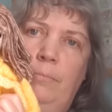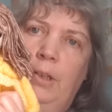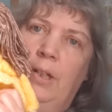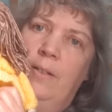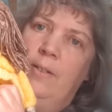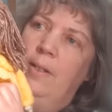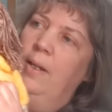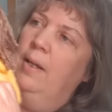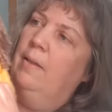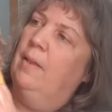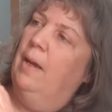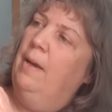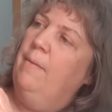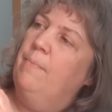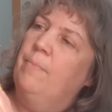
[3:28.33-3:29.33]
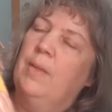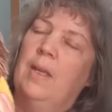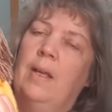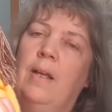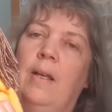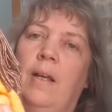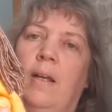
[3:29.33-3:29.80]
see her there,
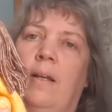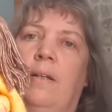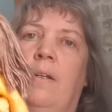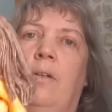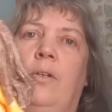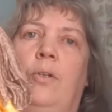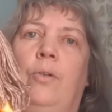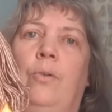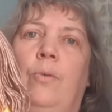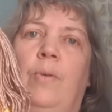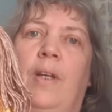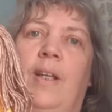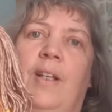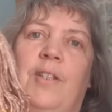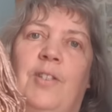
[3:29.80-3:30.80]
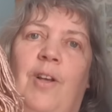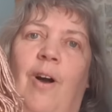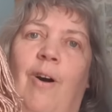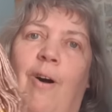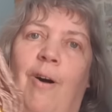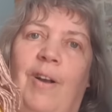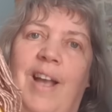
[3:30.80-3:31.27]
who is
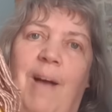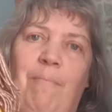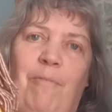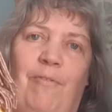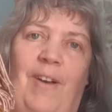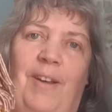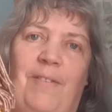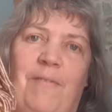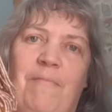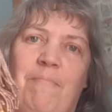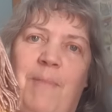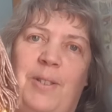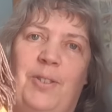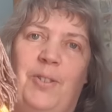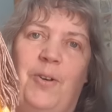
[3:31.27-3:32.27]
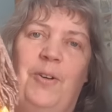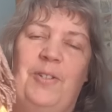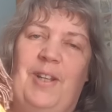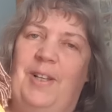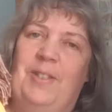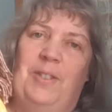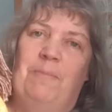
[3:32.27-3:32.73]
our campervan mascot,
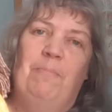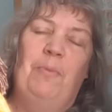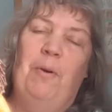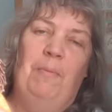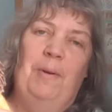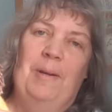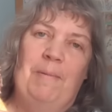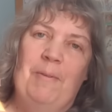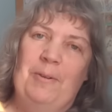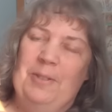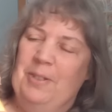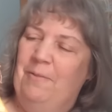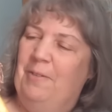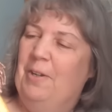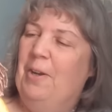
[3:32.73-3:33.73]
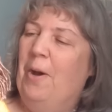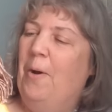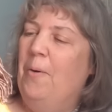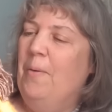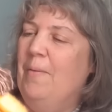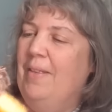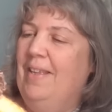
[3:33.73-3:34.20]
as probably most of you
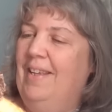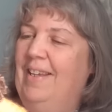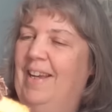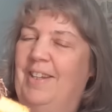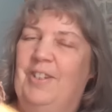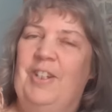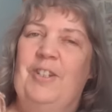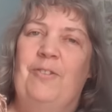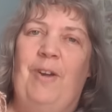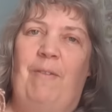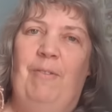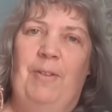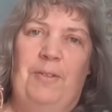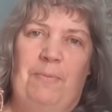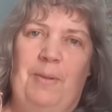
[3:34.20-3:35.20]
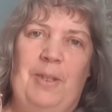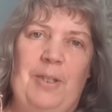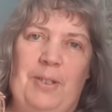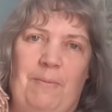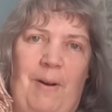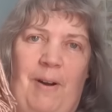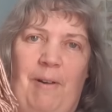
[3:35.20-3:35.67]
know, and she travels with
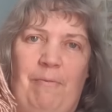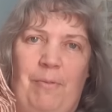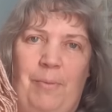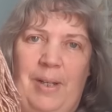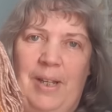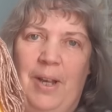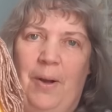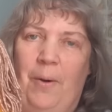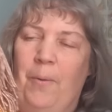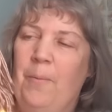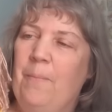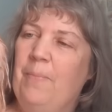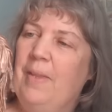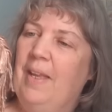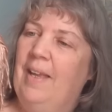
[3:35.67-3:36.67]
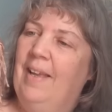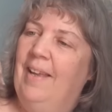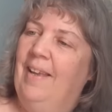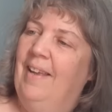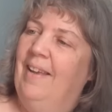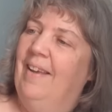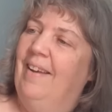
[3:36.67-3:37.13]
us wherever we go.
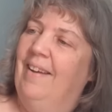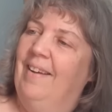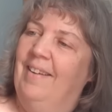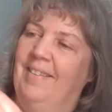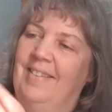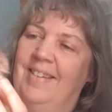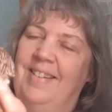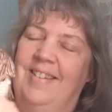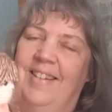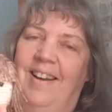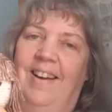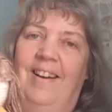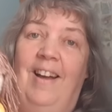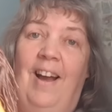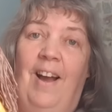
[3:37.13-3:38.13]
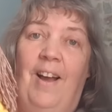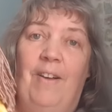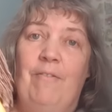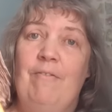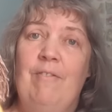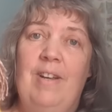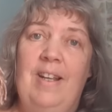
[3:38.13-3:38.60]
And I
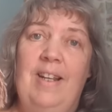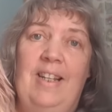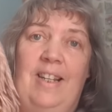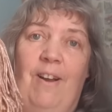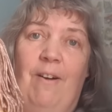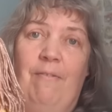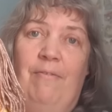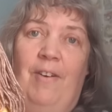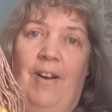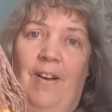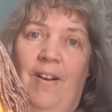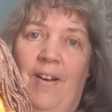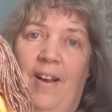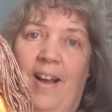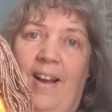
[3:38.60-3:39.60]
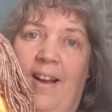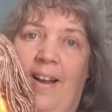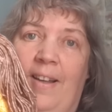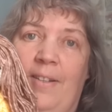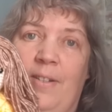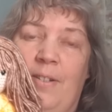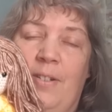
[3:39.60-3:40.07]
really love her,
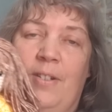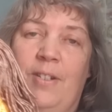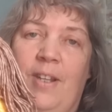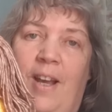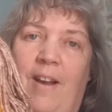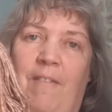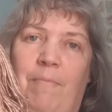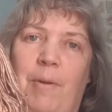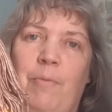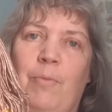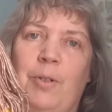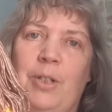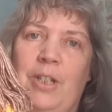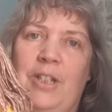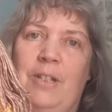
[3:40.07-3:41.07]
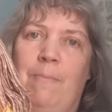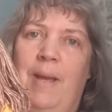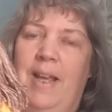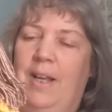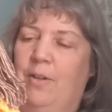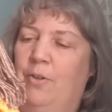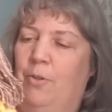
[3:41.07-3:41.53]
and I've been wanting to
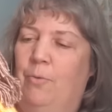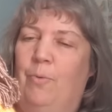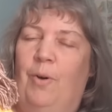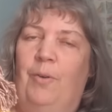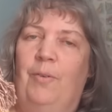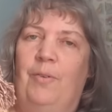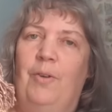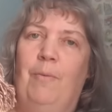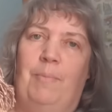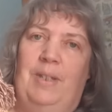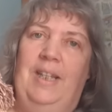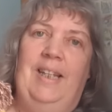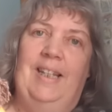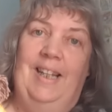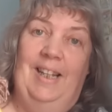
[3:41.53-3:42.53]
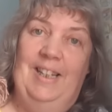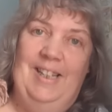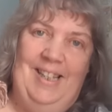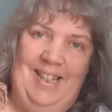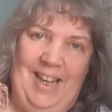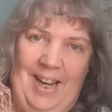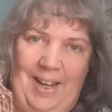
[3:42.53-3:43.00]
make another one, not particularly
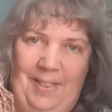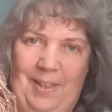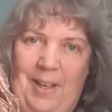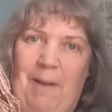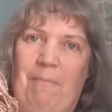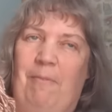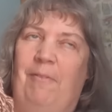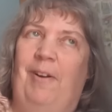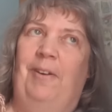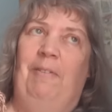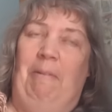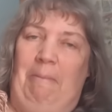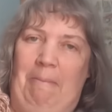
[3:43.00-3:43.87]
to take in the camper van.